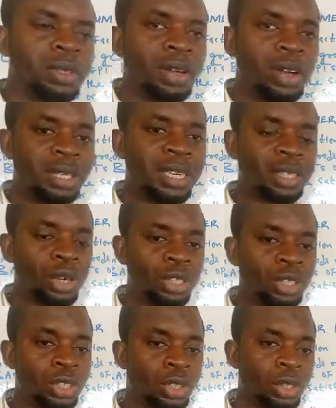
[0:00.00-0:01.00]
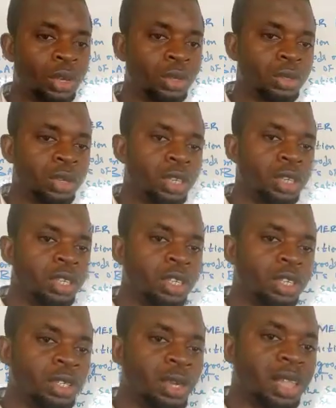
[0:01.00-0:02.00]
under scorching sun,
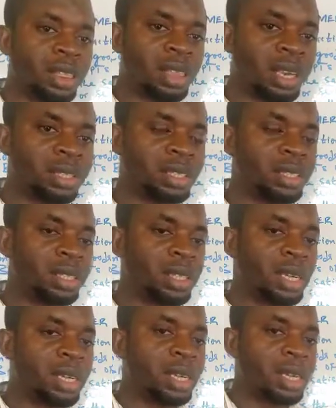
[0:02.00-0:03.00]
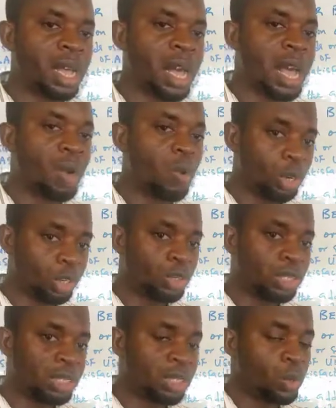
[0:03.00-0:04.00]
you are thirsty, and what do you
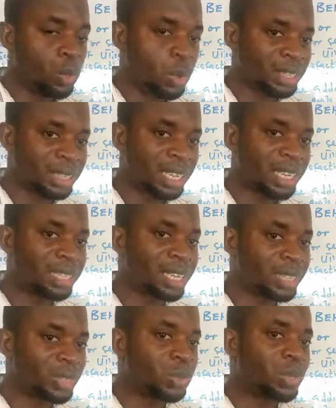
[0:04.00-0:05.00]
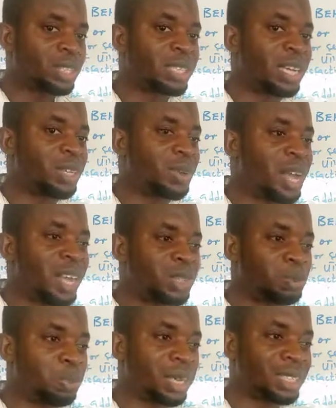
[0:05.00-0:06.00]
need? Water. That water, you are
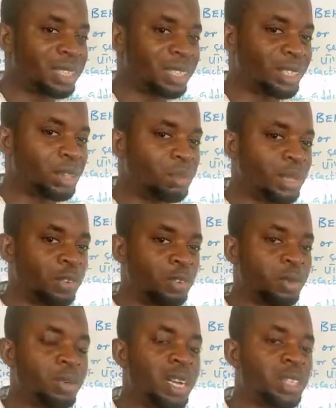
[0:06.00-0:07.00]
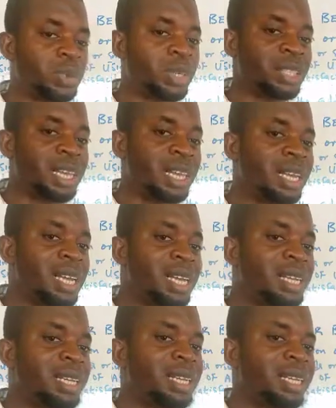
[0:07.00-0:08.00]
expecting something from that water,
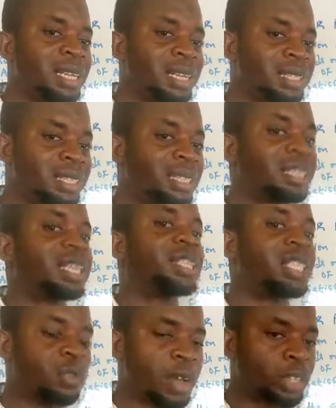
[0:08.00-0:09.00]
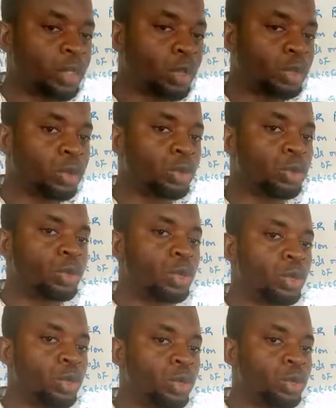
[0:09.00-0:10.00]
satisfaction
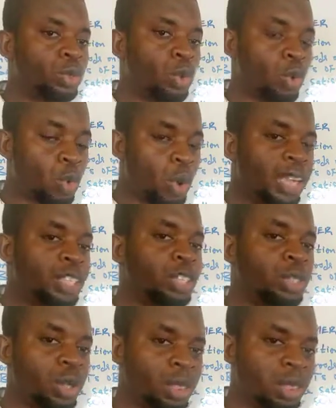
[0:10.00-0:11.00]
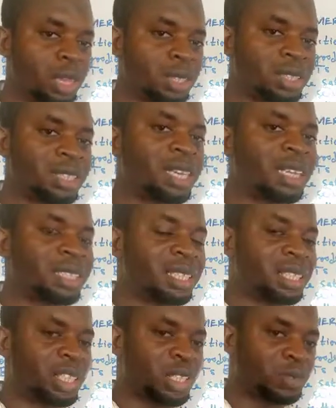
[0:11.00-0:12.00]
to quench your thirst. That
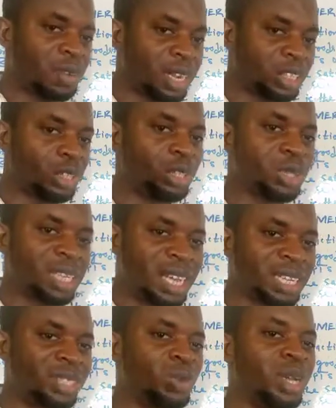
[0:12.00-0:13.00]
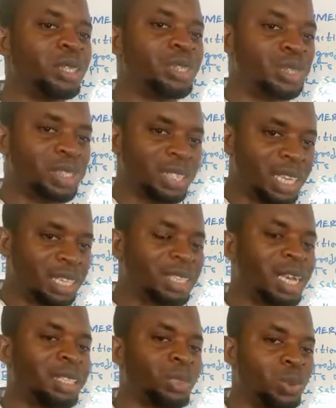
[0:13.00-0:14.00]
satisfaction you get when you take
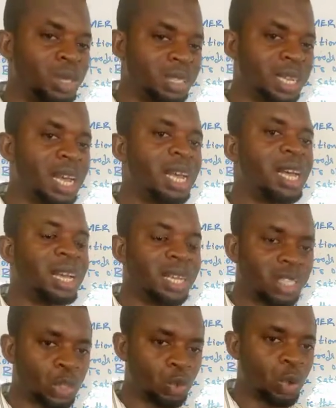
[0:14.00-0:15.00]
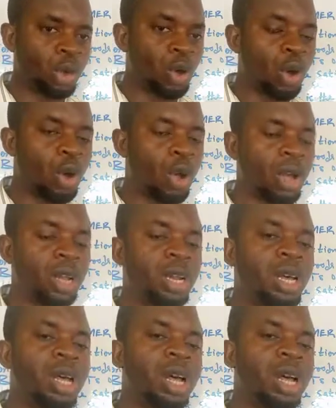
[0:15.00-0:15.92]
that water is what we call